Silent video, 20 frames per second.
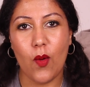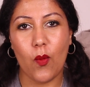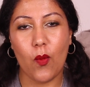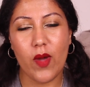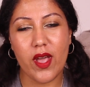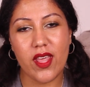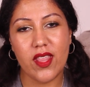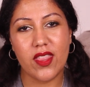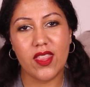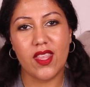
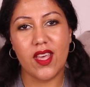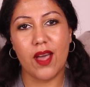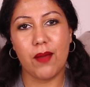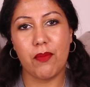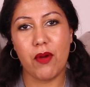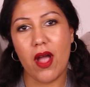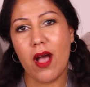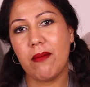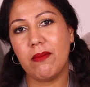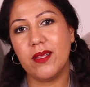with a
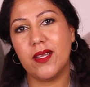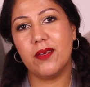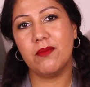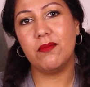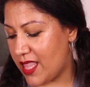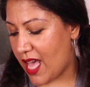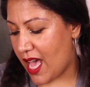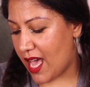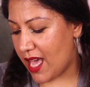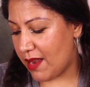
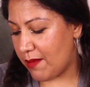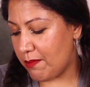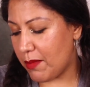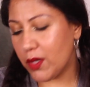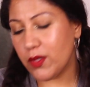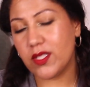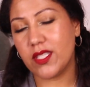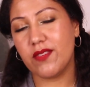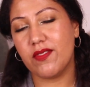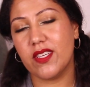problem that most